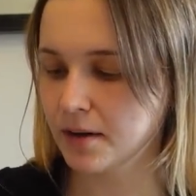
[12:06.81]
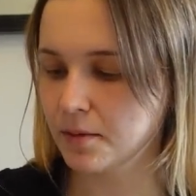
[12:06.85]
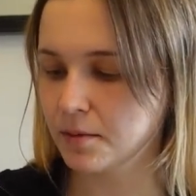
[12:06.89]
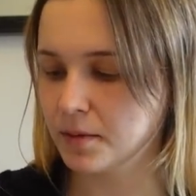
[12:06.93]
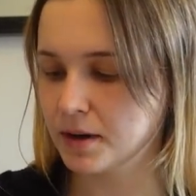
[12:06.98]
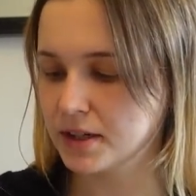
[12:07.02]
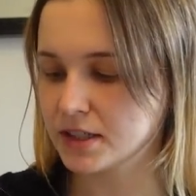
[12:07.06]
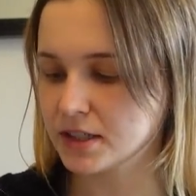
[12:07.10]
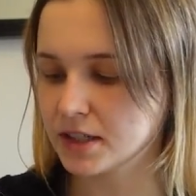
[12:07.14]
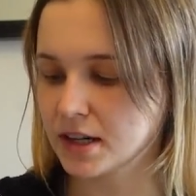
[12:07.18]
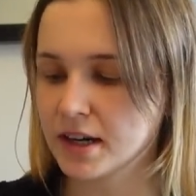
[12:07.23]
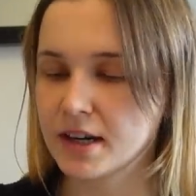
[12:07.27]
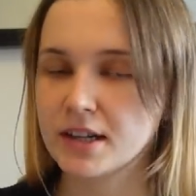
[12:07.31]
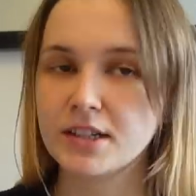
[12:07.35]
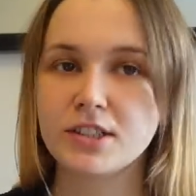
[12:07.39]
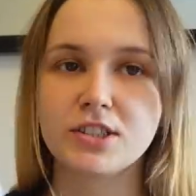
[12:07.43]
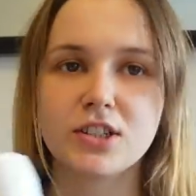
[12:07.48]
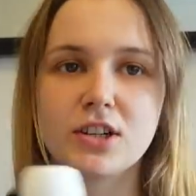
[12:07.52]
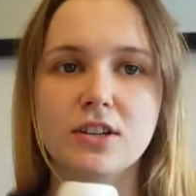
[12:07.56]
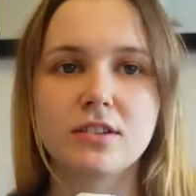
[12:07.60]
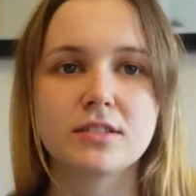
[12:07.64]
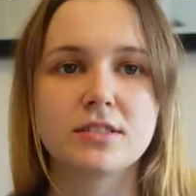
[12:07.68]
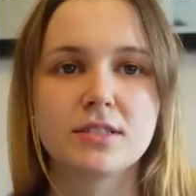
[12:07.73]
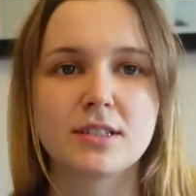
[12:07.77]
which I can
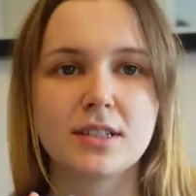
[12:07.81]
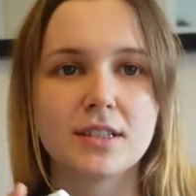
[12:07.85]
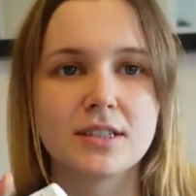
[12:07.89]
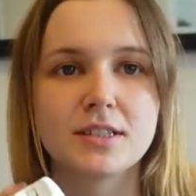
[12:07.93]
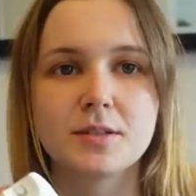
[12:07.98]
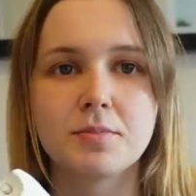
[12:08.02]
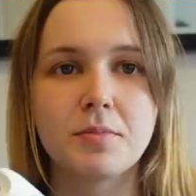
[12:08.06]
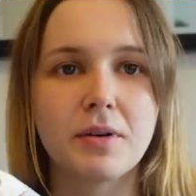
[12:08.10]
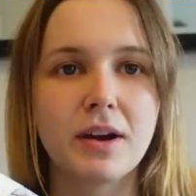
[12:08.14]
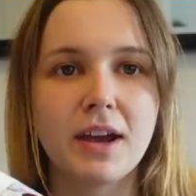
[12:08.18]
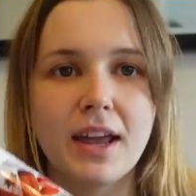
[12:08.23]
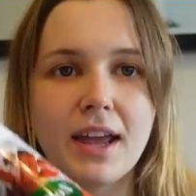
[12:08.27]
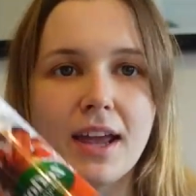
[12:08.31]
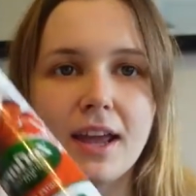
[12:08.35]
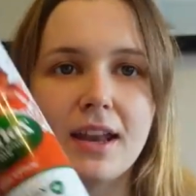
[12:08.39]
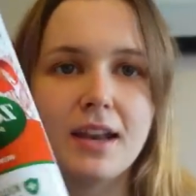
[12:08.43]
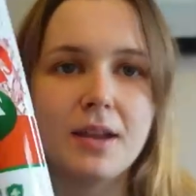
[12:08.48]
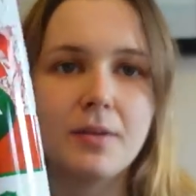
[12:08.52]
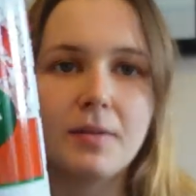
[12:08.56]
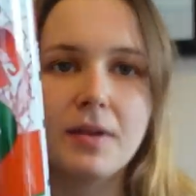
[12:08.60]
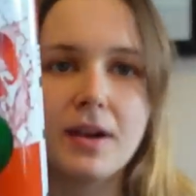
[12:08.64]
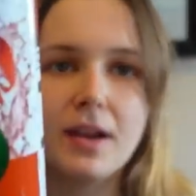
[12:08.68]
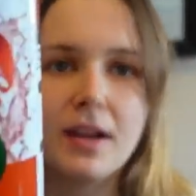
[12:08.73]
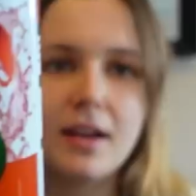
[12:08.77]
just spray
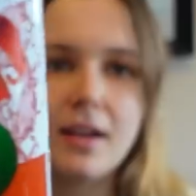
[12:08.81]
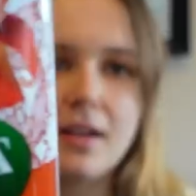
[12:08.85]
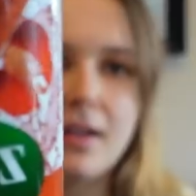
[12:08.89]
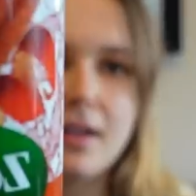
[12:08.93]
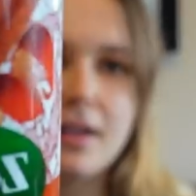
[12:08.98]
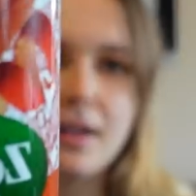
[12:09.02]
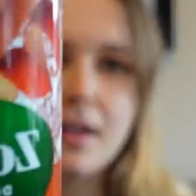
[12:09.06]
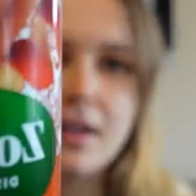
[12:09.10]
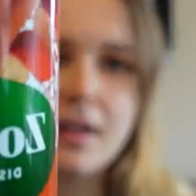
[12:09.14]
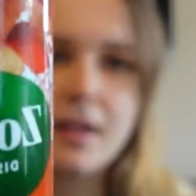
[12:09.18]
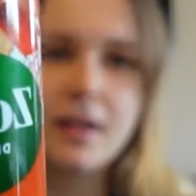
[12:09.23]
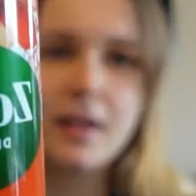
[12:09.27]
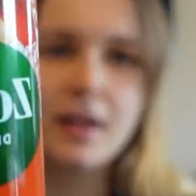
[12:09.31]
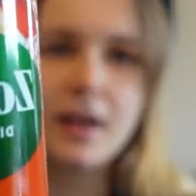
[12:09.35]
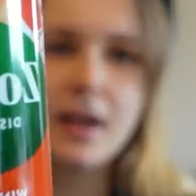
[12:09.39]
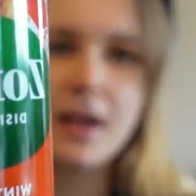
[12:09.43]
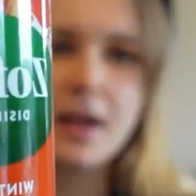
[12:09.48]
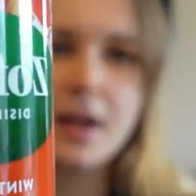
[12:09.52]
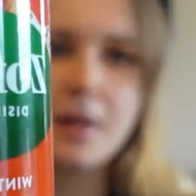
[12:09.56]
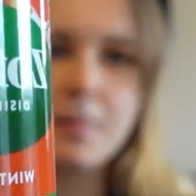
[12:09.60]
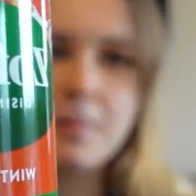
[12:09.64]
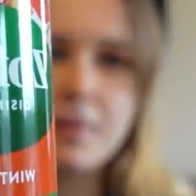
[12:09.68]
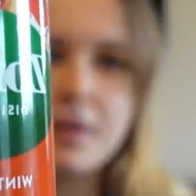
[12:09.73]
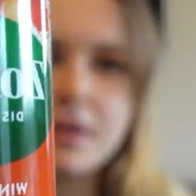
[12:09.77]
anywhere.
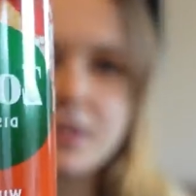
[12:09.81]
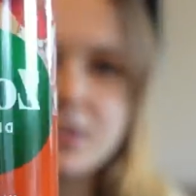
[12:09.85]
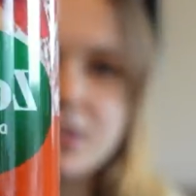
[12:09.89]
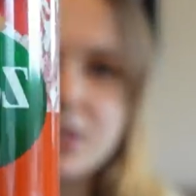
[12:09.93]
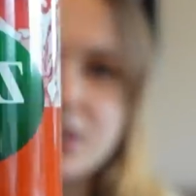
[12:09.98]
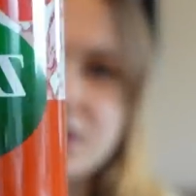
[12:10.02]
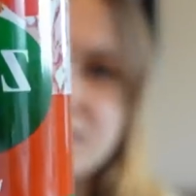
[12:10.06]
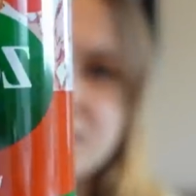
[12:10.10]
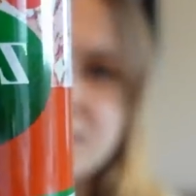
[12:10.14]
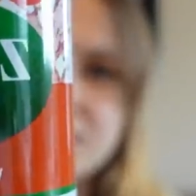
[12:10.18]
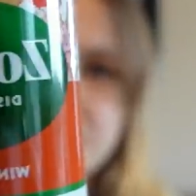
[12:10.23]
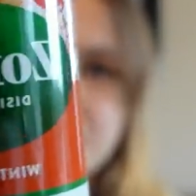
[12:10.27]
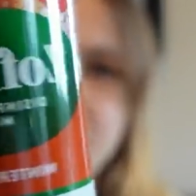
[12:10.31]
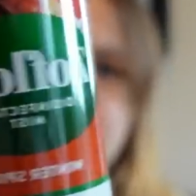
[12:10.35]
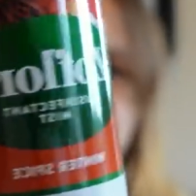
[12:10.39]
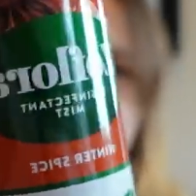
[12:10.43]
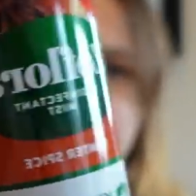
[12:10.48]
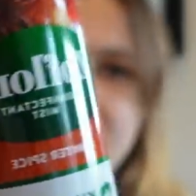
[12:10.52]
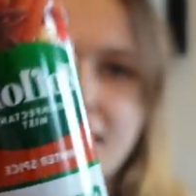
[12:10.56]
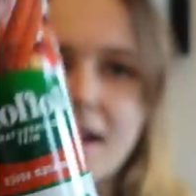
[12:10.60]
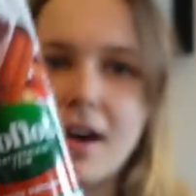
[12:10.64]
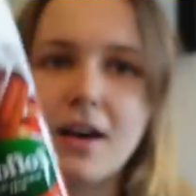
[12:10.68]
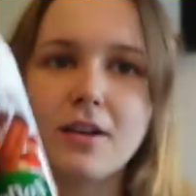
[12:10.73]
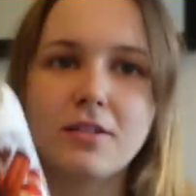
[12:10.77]
Just to make
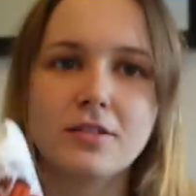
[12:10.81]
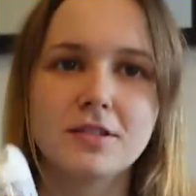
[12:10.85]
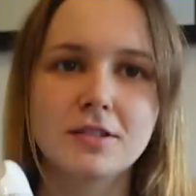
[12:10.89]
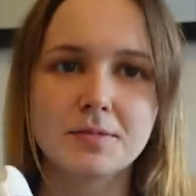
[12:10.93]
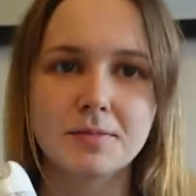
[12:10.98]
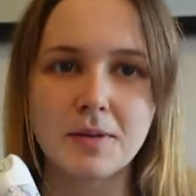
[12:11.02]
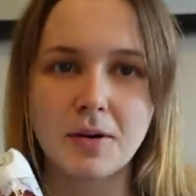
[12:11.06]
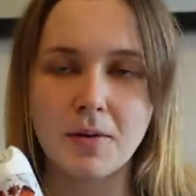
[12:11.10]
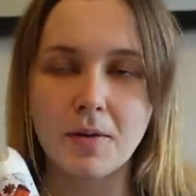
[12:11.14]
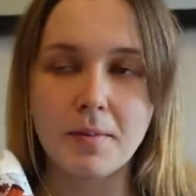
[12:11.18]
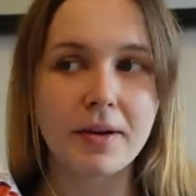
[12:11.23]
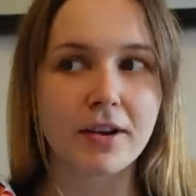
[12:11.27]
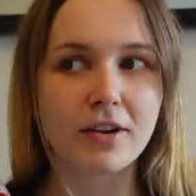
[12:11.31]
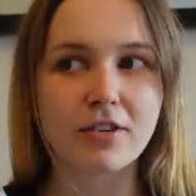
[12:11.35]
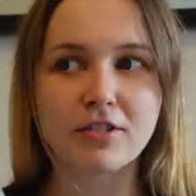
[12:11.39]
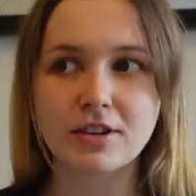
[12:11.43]
the house smell a bit